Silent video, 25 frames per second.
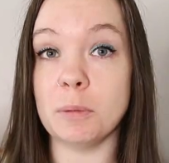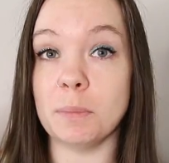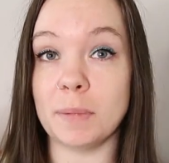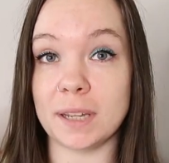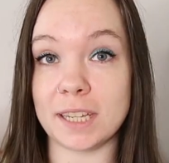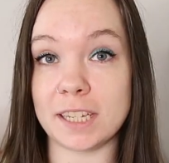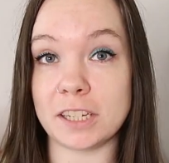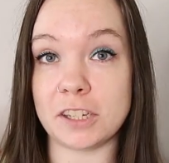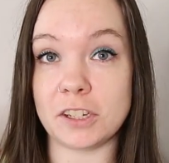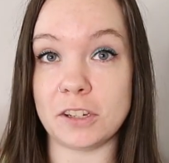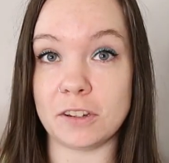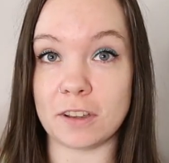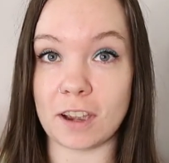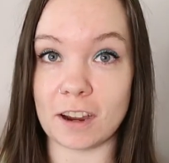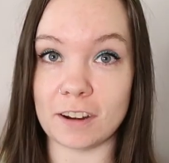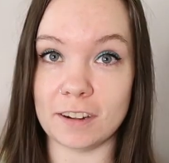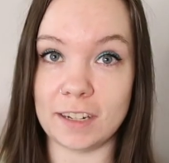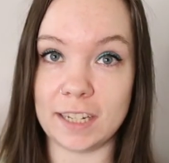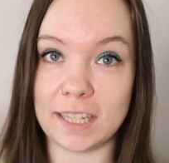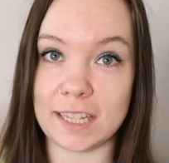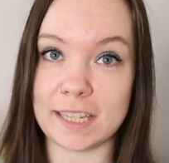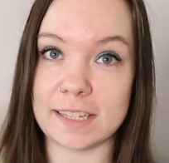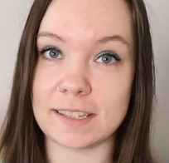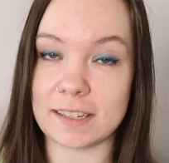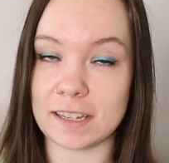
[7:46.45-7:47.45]
But my issue
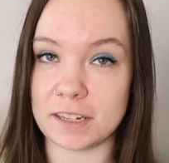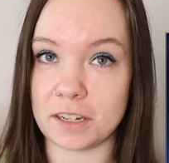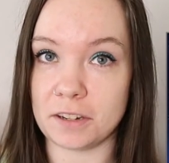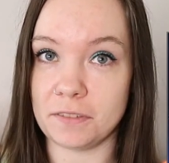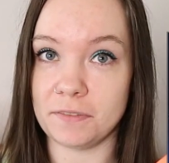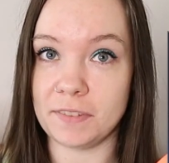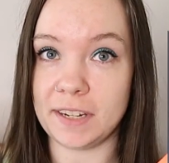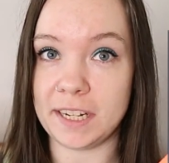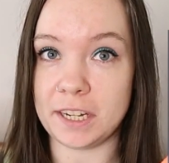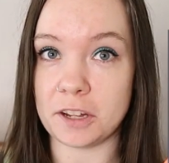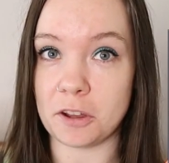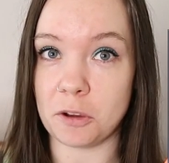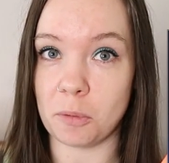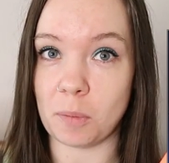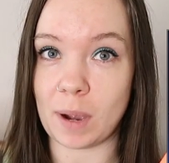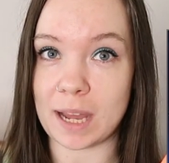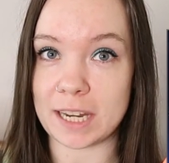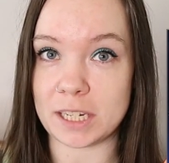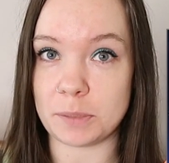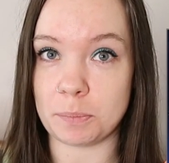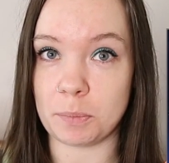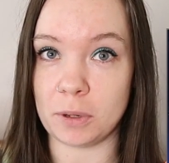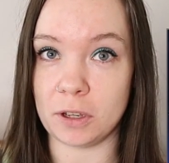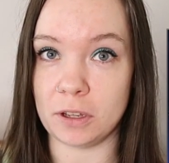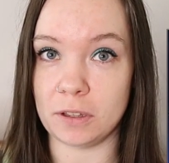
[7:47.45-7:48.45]
currently is I don't really know
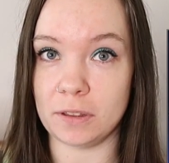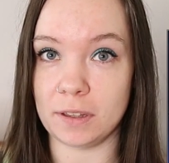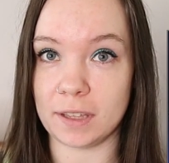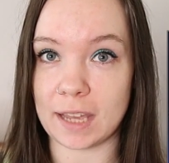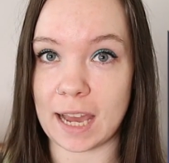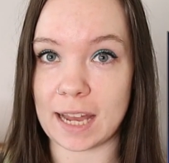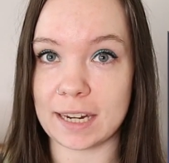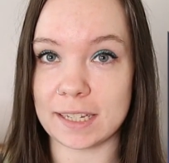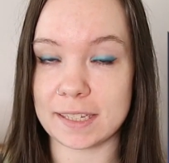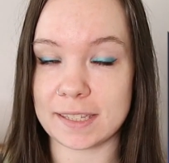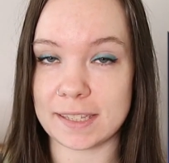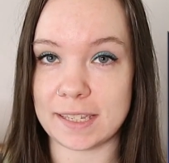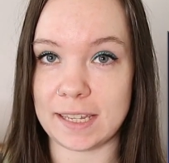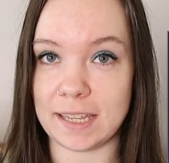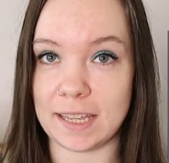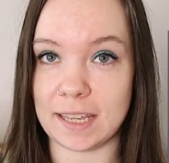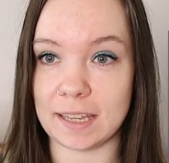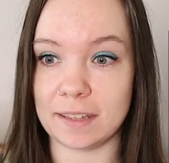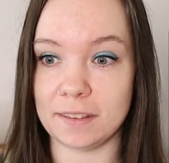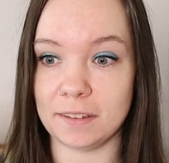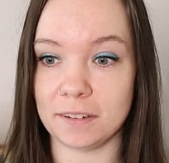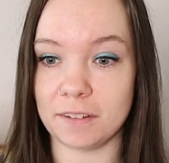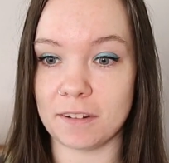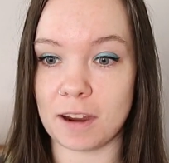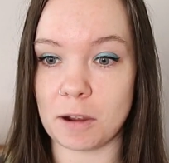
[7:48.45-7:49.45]
where to put The
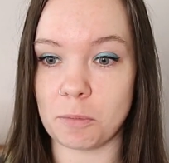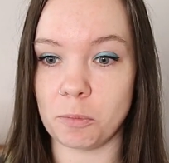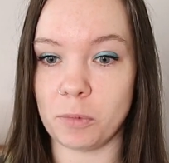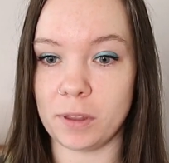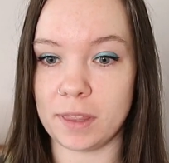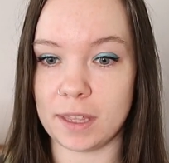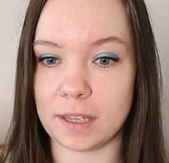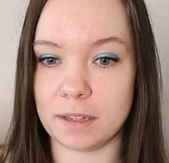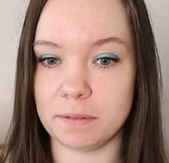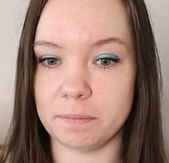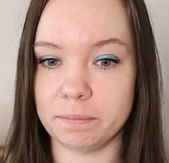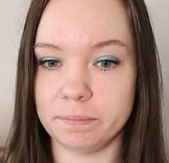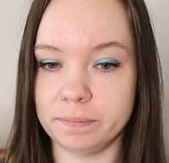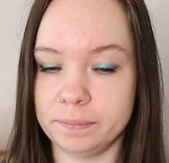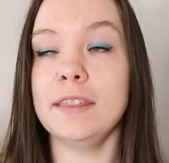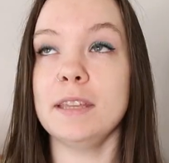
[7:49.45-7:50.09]
Galaxy and The Ground Within.